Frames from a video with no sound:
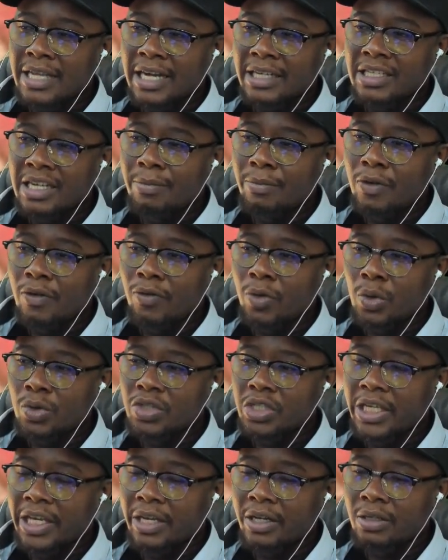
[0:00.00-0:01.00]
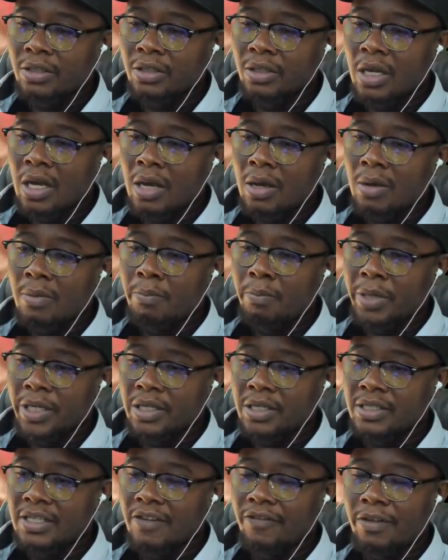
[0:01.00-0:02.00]
number of those killed, but
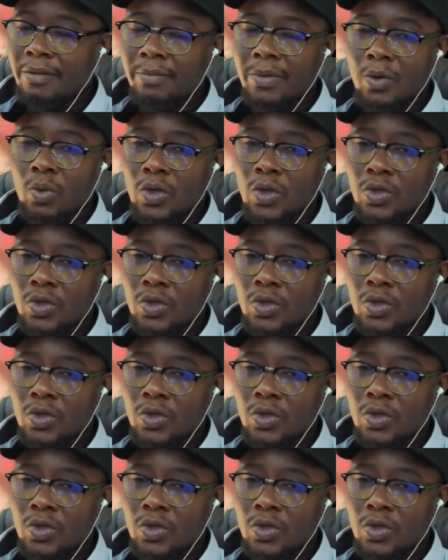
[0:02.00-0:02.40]
Savimbi was